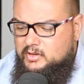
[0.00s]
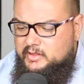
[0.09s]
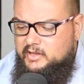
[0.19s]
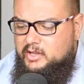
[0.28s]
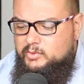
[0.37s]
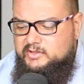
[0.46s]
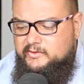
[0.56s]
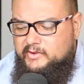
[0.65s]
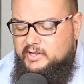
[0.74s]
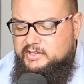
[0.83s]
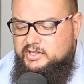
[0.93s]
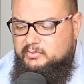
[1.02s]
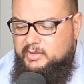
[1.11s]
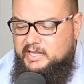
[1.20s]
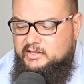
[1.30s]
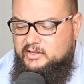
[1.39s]
I think it was the function
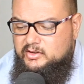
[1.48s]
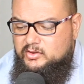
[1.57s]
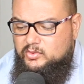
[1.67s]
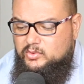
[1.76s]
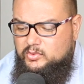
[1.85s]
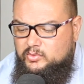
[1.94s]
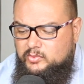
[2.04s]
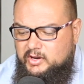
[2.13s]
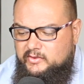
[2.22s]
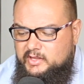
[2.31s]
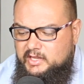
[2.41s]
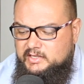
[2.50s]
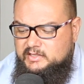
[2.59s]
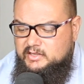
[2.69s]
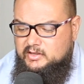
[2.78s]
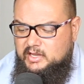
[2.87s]
button or one of
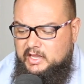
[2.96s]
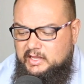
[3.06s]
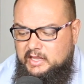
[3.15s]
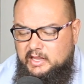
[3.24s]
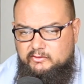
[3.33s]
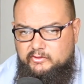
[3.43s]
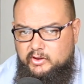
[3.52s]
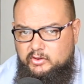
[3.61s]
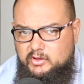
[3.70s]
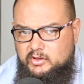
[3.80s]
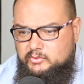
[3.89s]
these and the info.